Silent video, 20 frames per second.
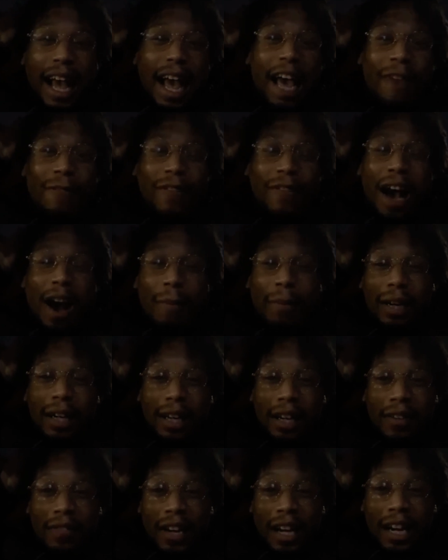If y'all
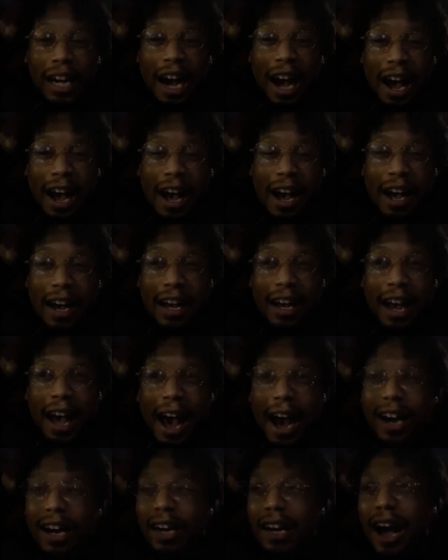believe in God,
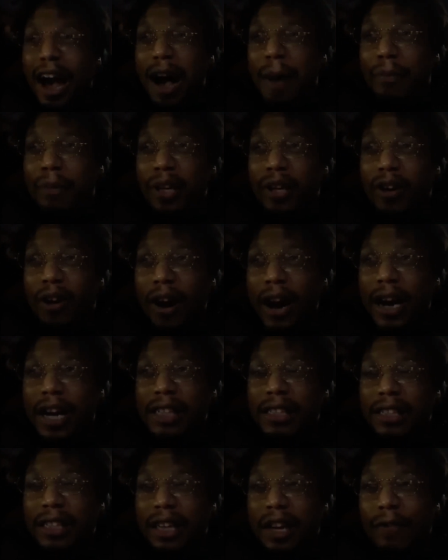how could I be crazy